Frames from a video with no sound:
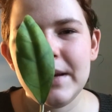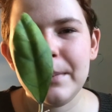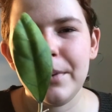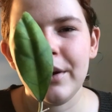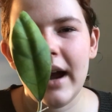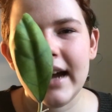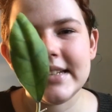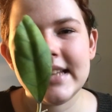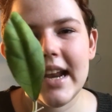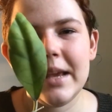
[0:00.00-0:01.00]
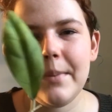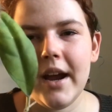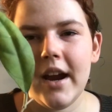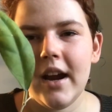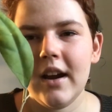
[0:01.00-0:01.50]
Parak teddy
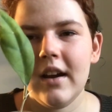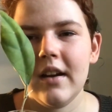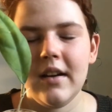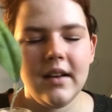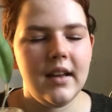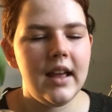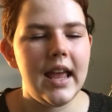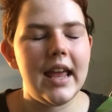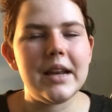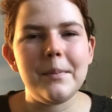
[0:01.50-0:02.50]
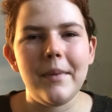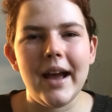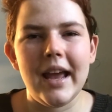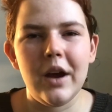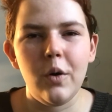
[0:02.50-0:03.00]
bear and
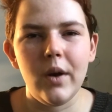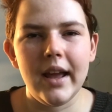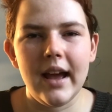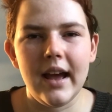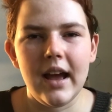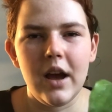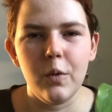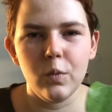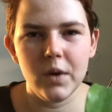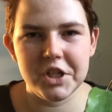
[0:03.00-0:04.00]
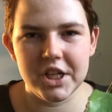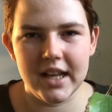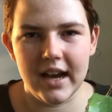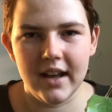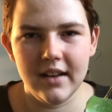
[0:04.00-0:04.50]
my Hoya rigida.